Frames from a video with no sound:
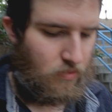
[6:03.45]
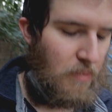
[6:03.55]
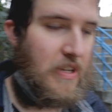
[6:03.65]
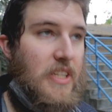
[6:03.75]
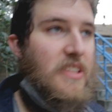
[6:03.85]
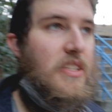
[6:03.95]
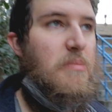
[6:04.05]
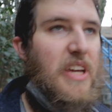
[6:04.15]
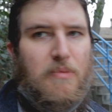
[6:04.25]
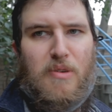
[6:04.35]
what makes a
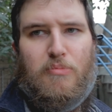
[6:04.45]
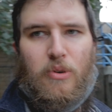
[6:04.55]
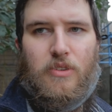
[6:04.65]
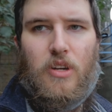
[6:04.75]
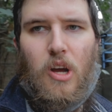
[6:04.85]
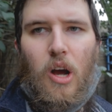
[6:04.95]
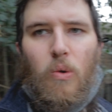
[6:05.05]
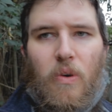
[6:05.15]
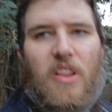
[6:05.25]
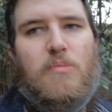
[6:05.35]
cinema camera important.
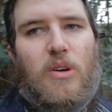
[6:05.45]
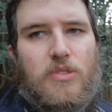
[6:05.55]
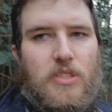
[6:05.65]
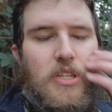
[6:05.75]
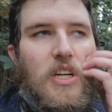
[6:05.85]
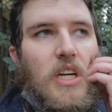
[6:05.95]
One of the most